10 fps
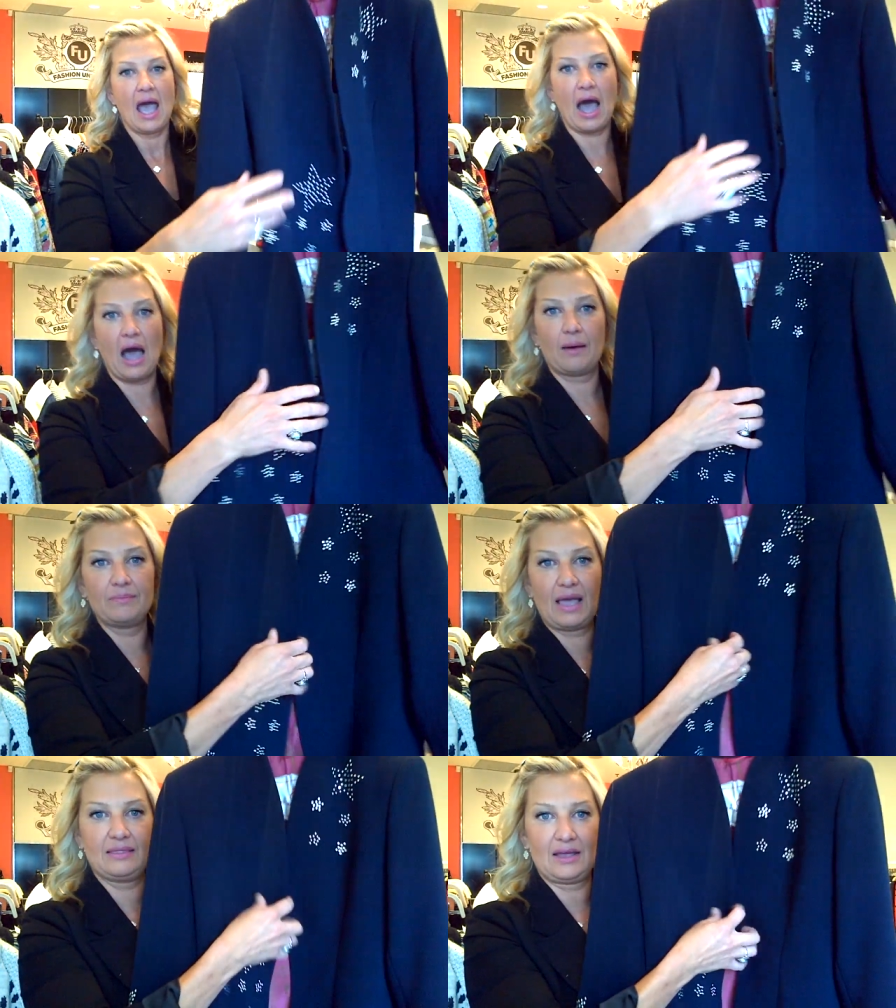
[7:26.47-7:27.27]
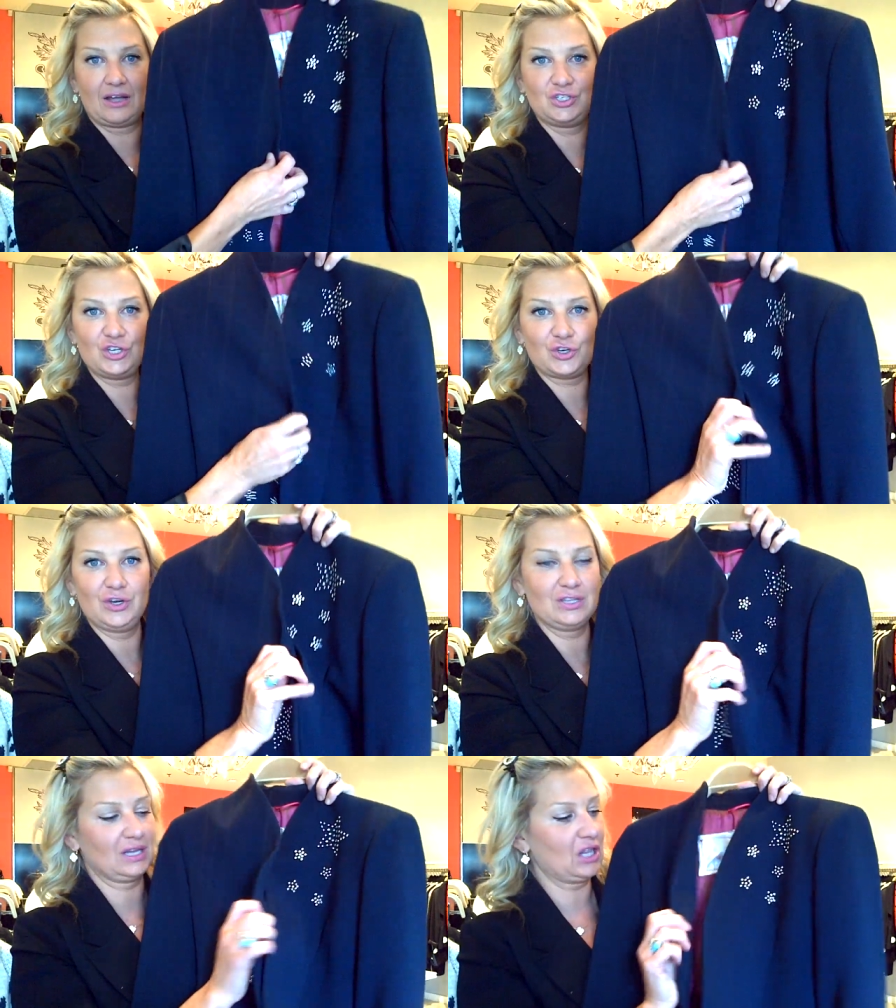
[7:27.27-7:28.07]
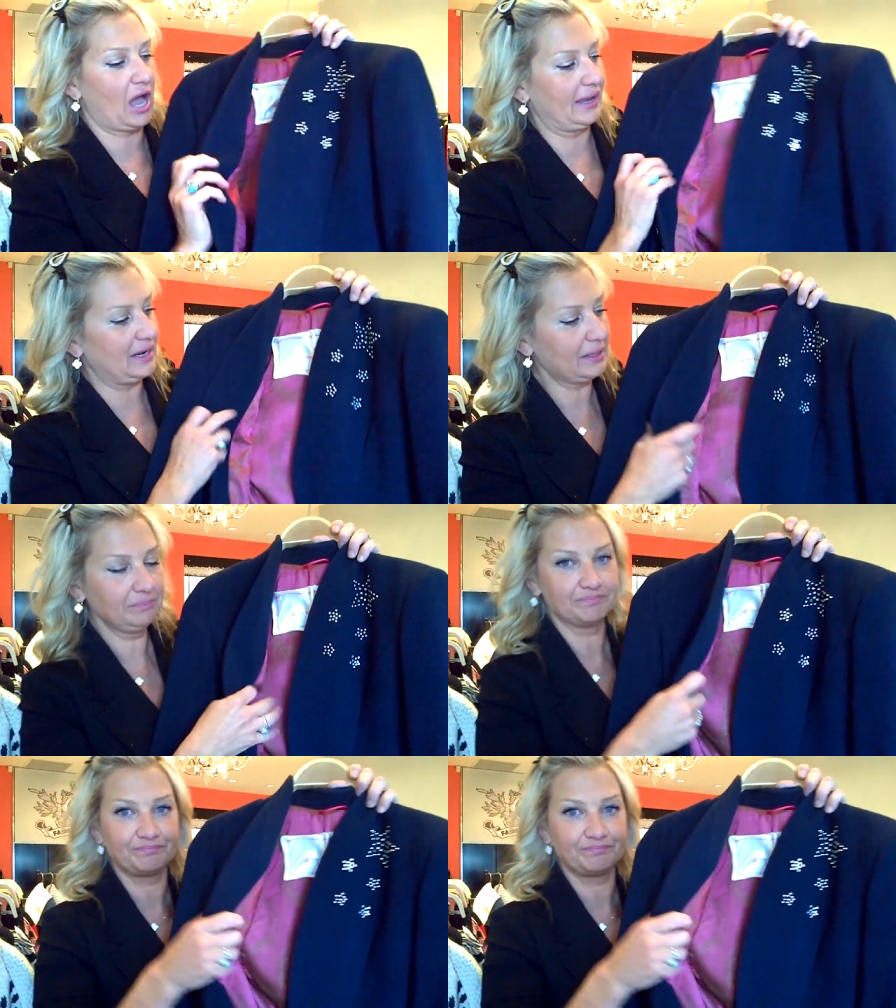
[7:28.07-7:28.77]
Um, and then I'll just show you the lining